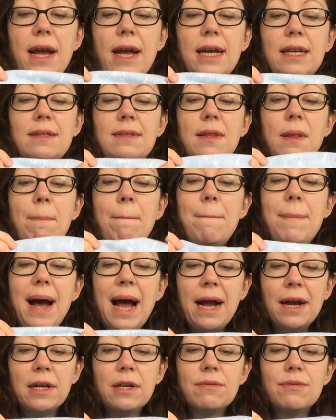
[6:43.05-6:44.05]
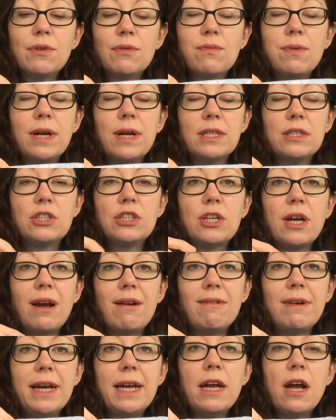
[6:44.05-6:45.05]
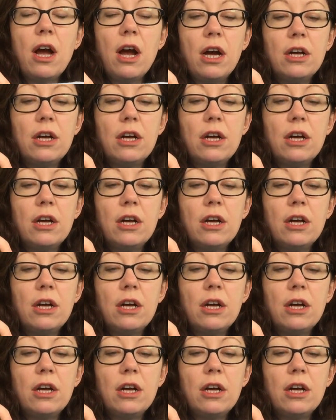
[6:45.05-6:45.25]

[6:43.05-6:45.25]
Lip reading: is the back of the French terry